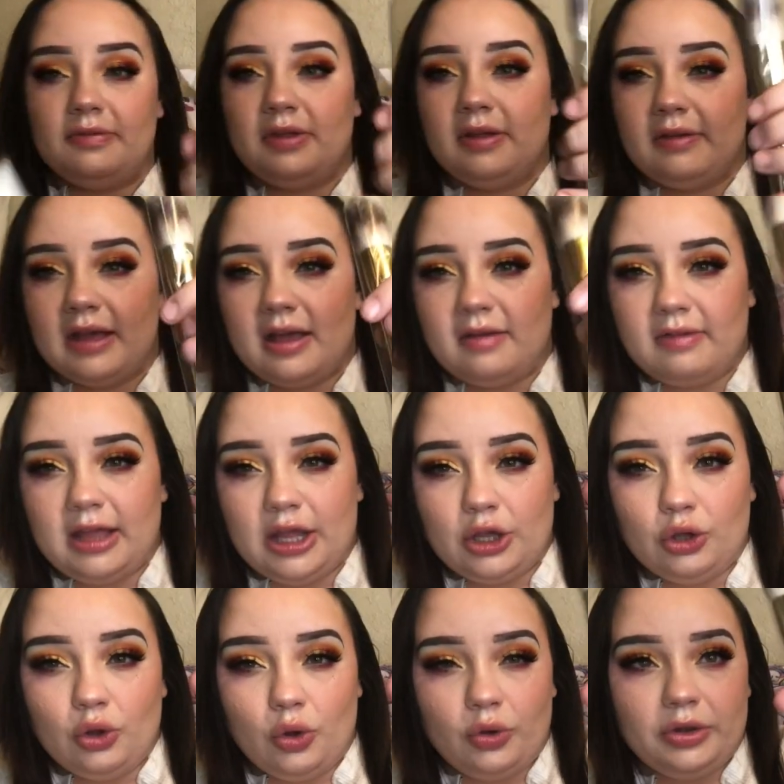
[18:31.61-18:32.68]
They have a
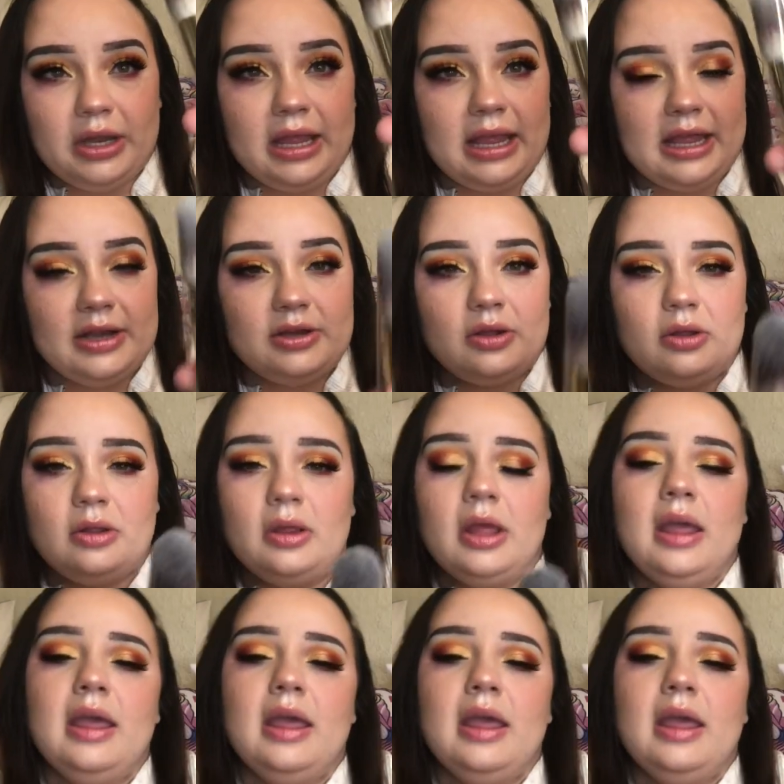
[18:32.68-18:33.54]
gold handle,